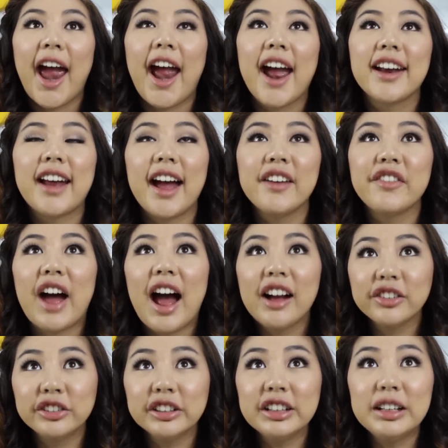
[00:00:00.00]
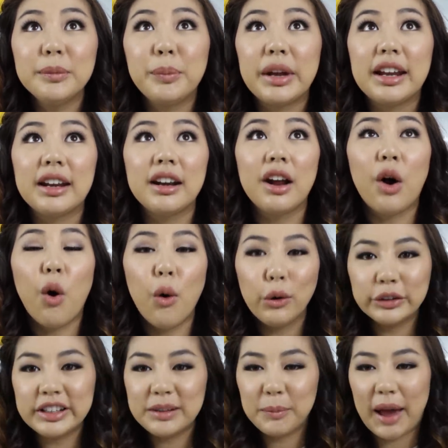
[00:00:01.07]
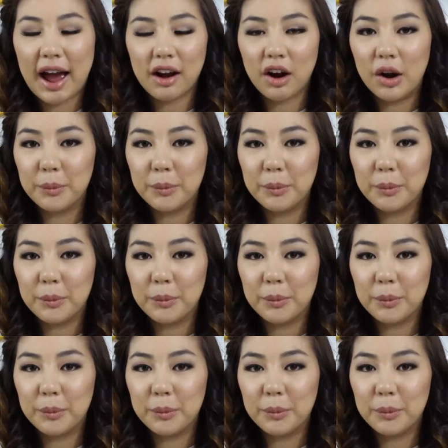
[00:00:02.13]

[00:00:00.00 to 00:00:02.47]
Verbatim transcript: and I've actually been holding back